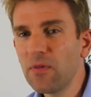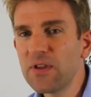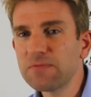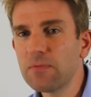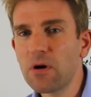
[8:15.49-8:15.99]
on
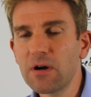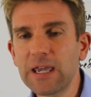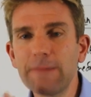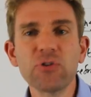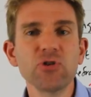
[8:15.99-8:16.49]
this
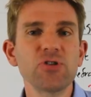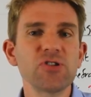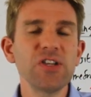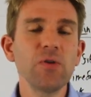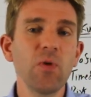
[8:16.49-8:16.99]
market just to
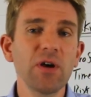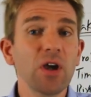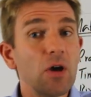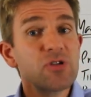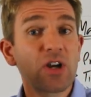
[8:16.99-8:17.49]
see where it goes.